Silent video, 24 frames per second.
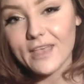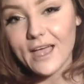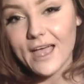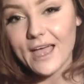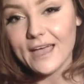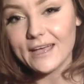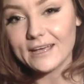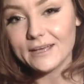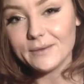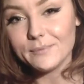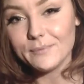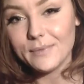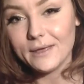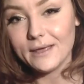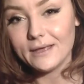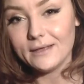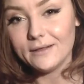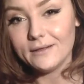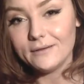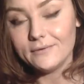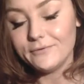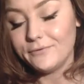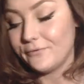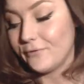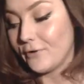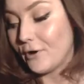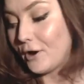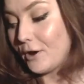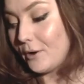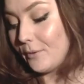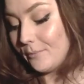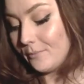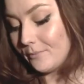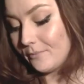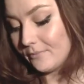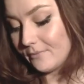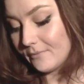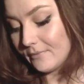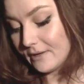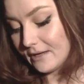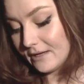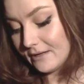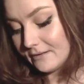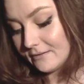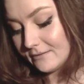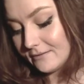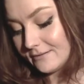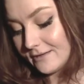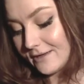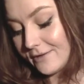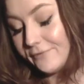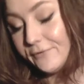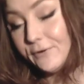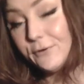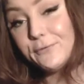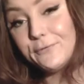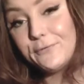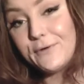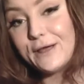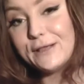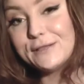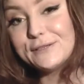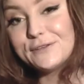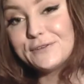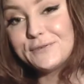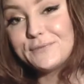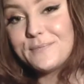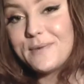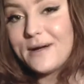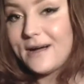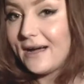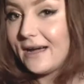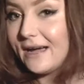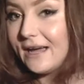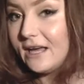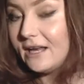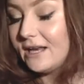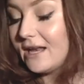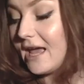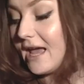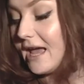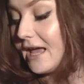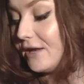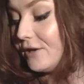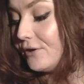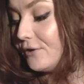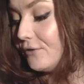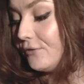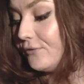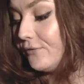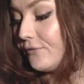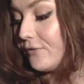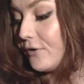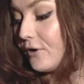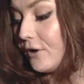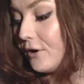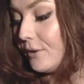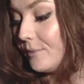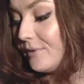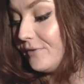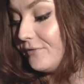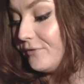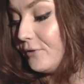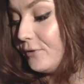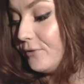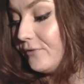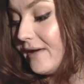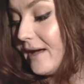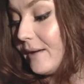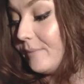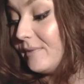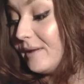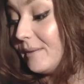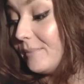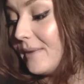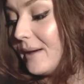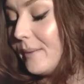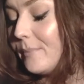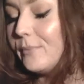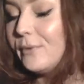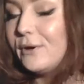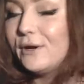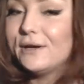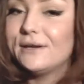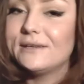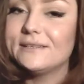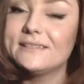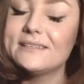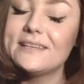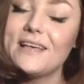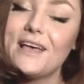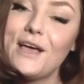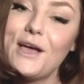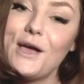I got mail from a few friends of mine and from a few family members.